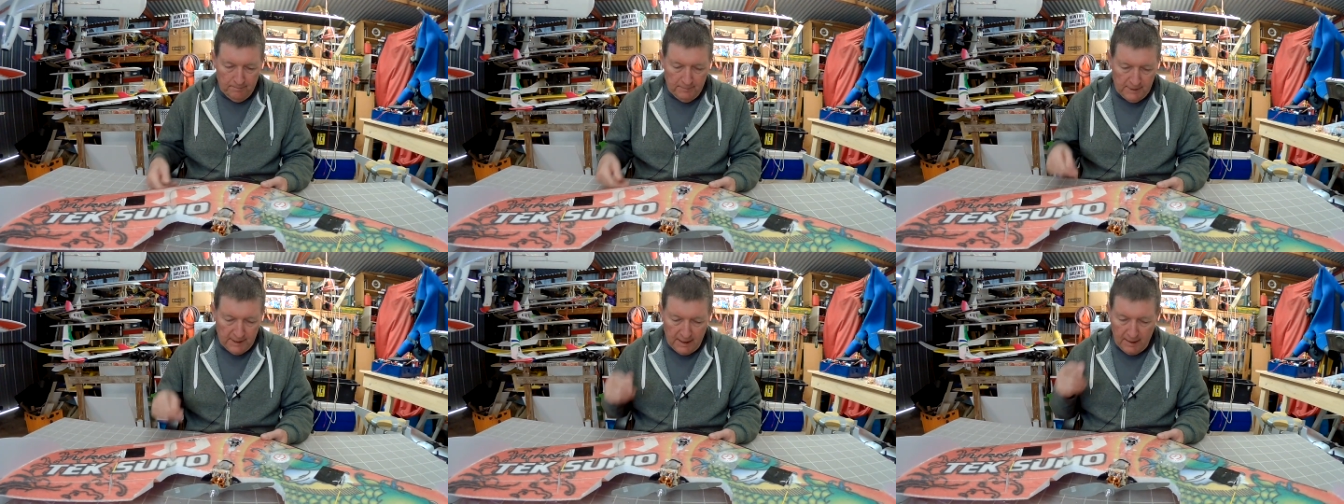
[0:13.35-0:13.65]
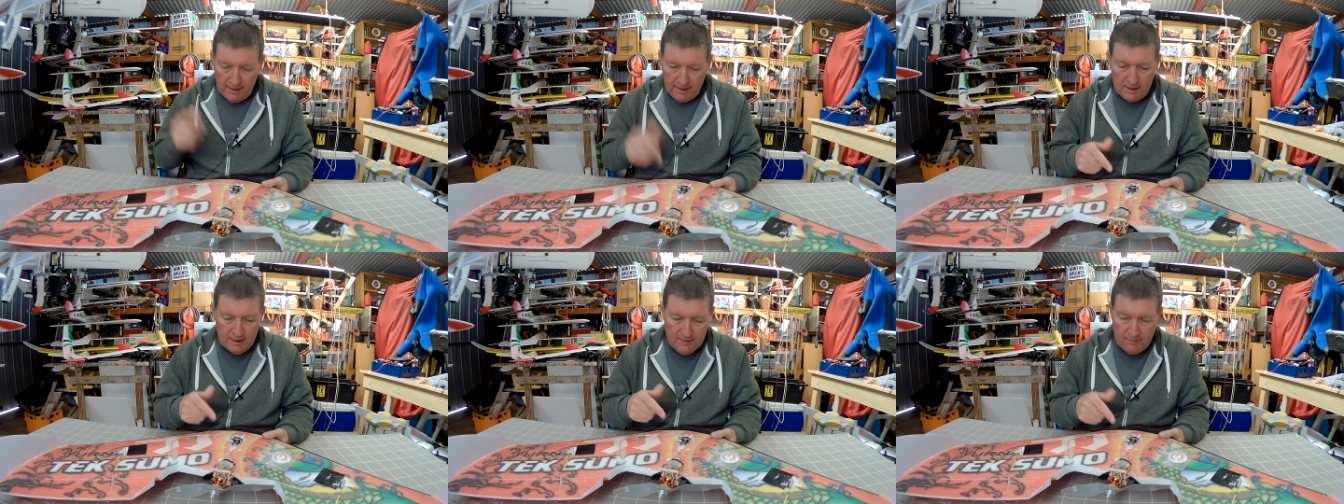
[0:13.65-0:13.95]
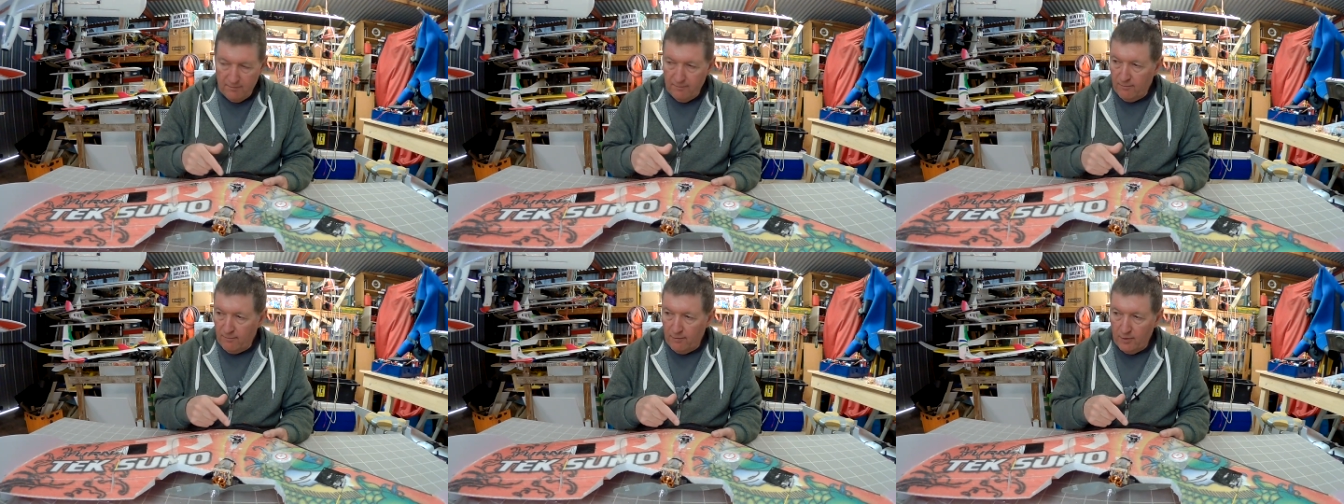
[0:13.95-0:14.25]
Now
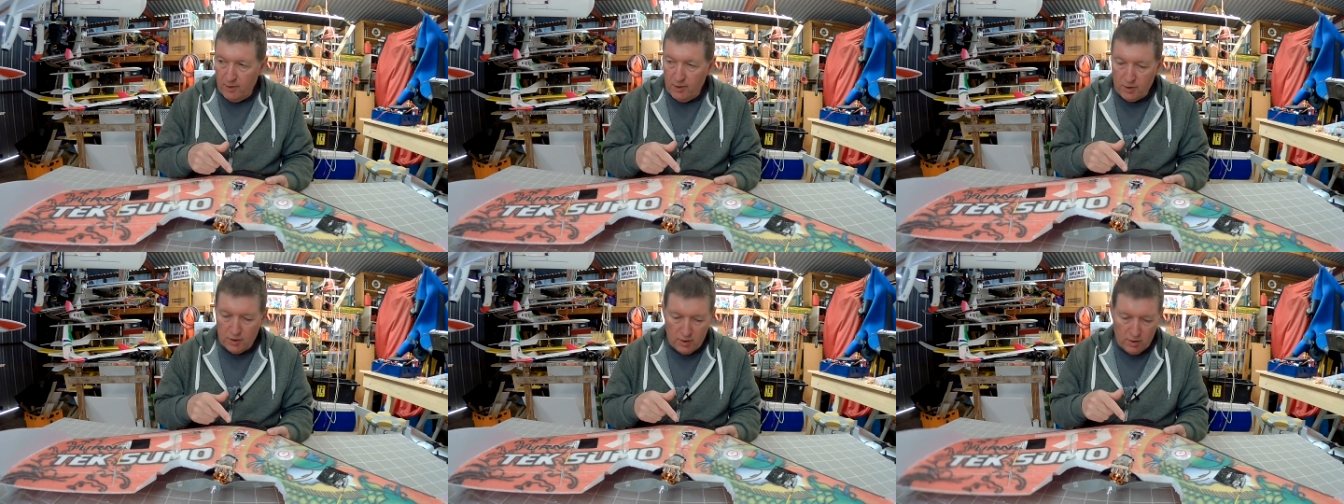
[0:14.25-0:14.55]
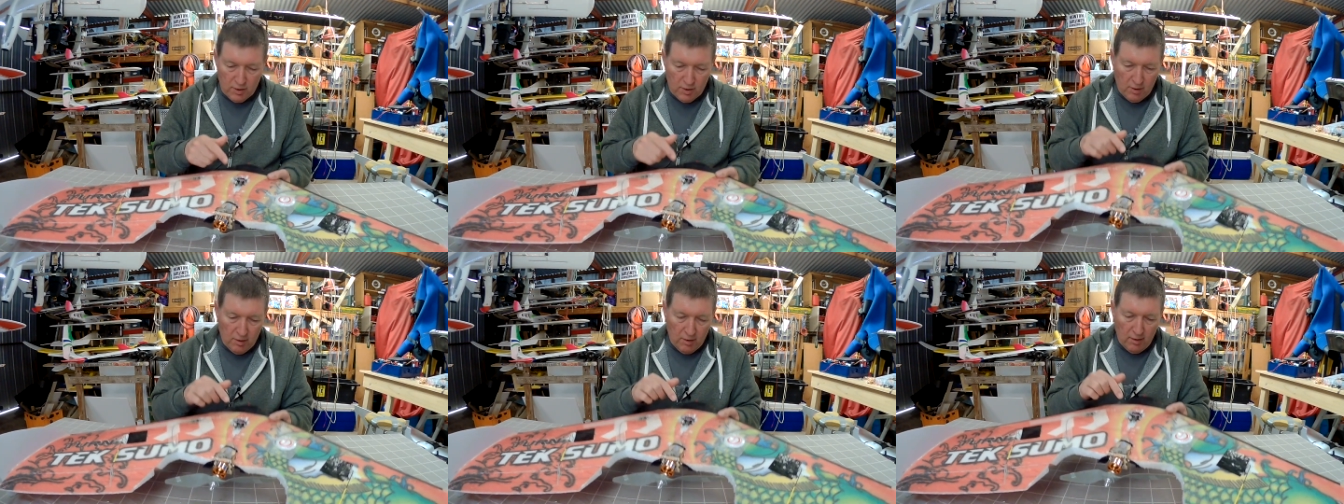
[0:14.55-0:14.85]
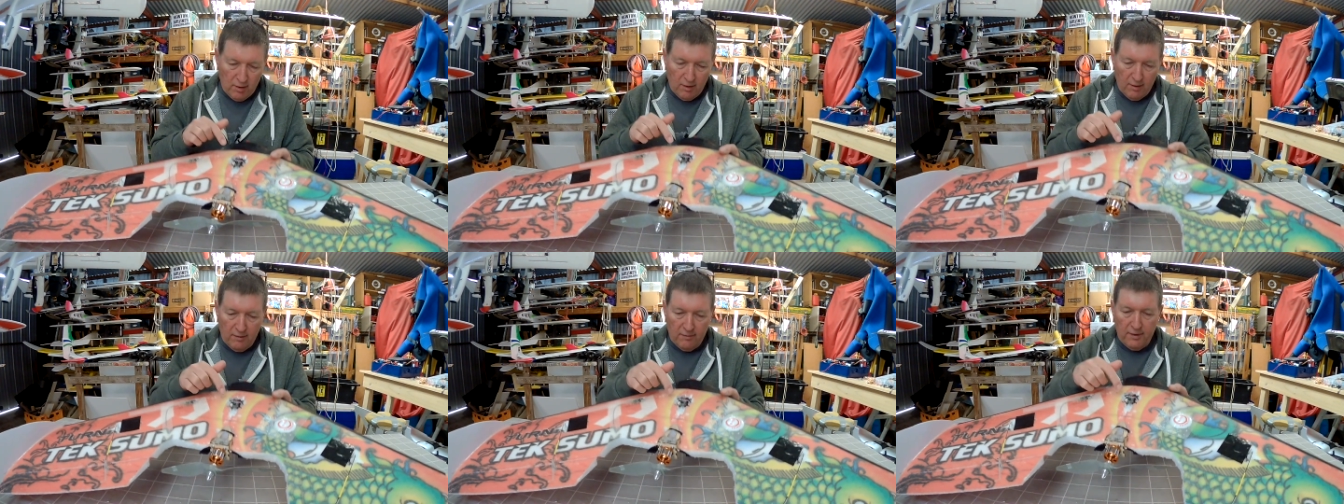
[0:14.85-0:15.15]
this version
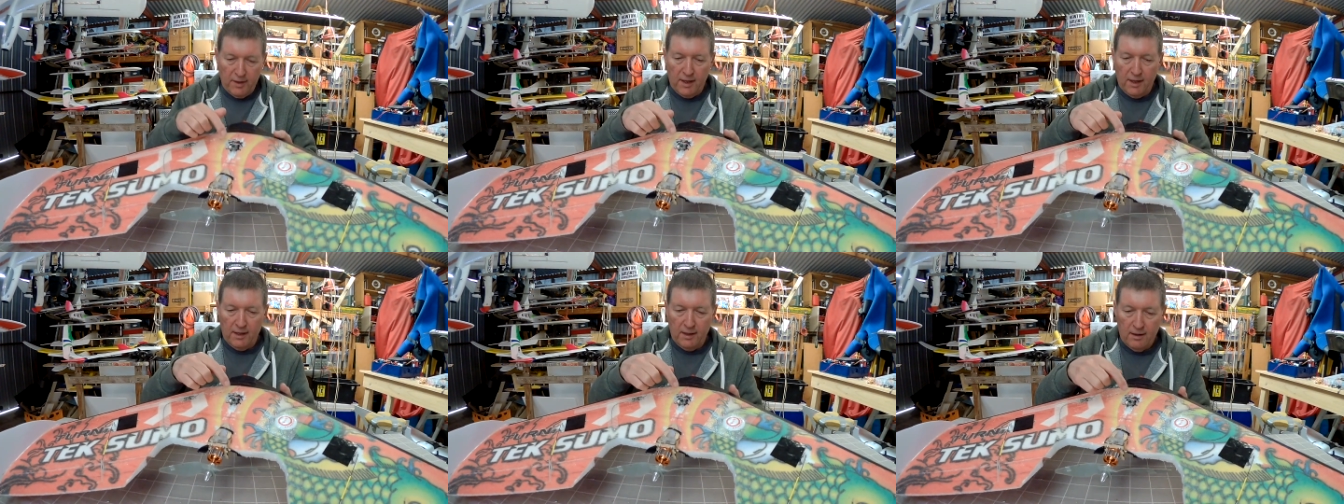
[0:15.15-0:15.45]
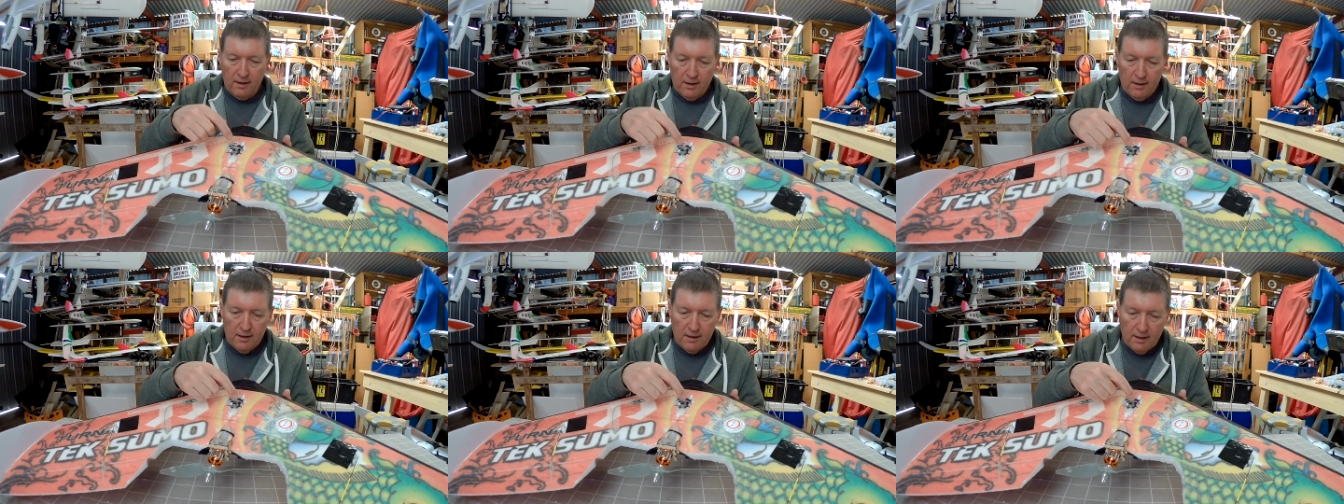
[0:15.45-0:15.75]
of the